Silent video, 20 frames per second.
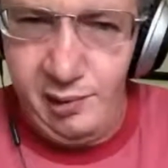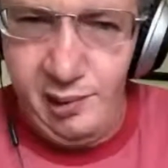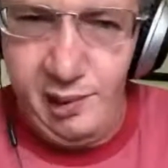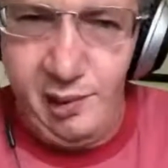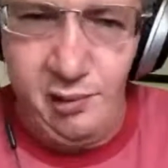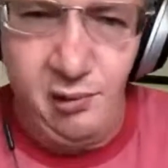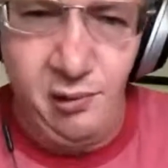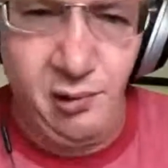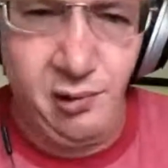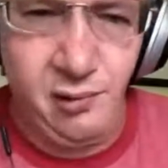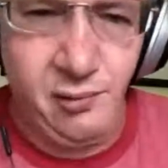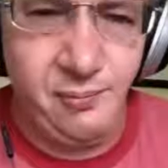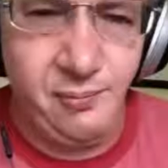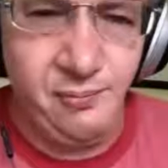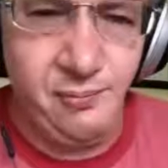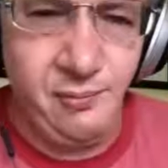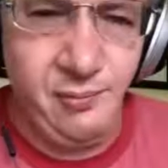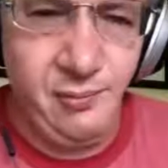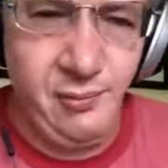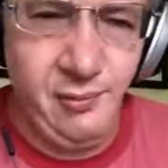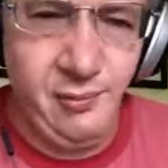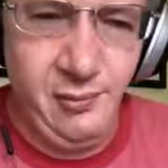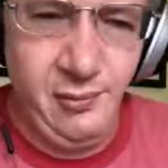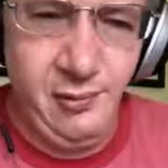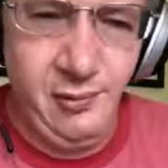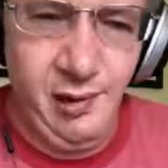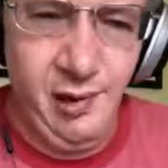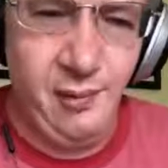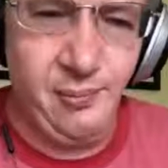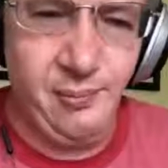that hard.
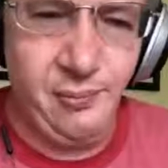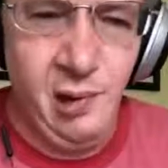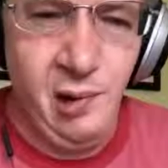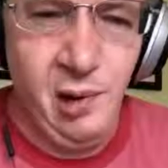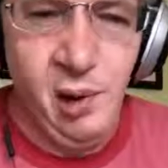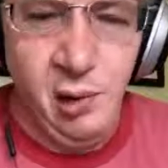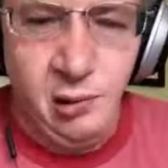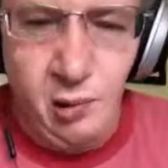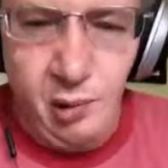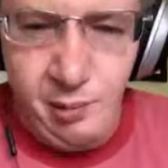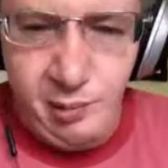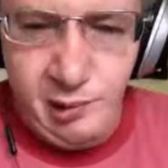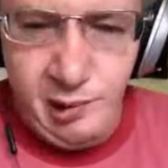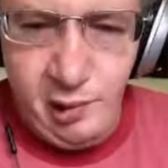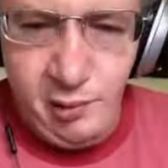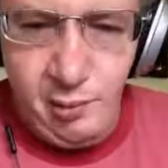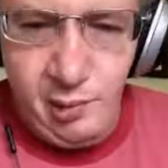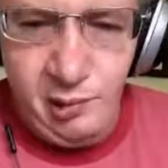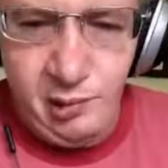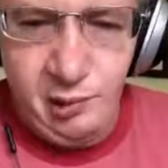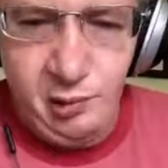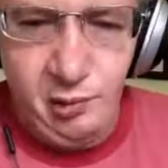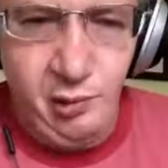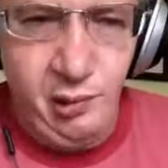Yeah. So let me share my